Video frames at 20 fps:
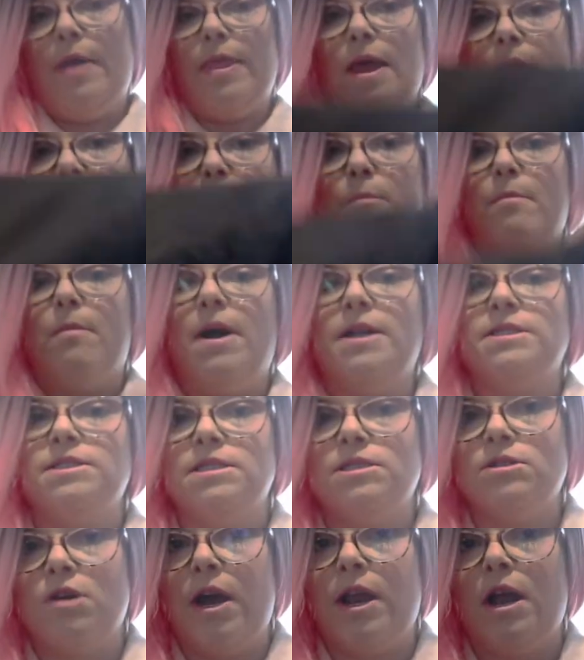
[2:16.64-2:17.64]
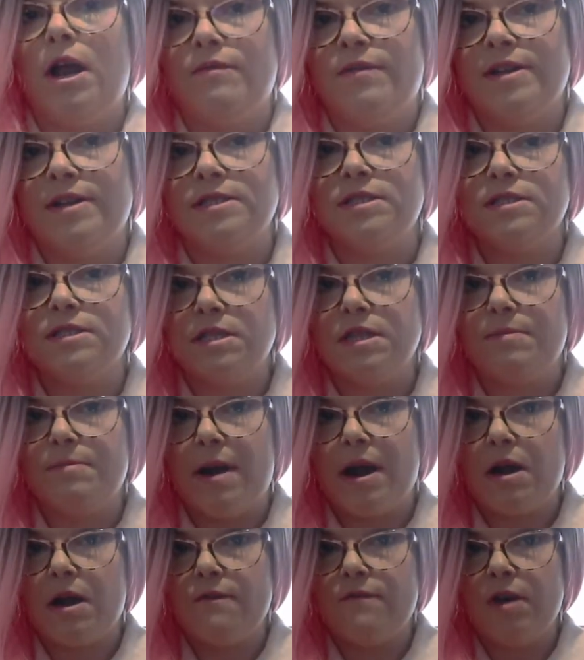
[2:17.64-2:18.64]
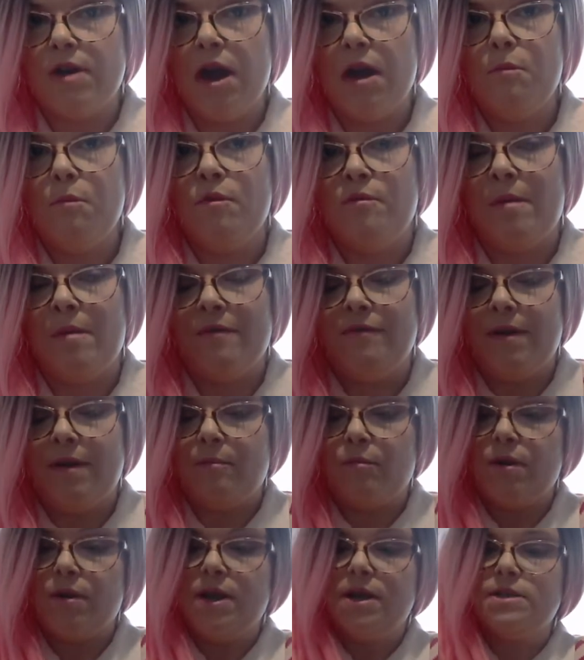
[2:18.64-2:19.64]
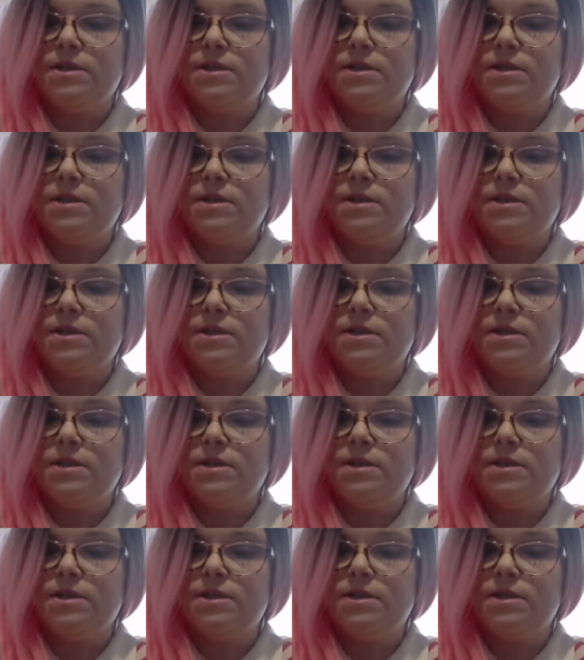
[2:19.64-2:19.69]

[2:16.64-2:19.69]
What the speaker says: then my design I've added to the back of it with my fabrics.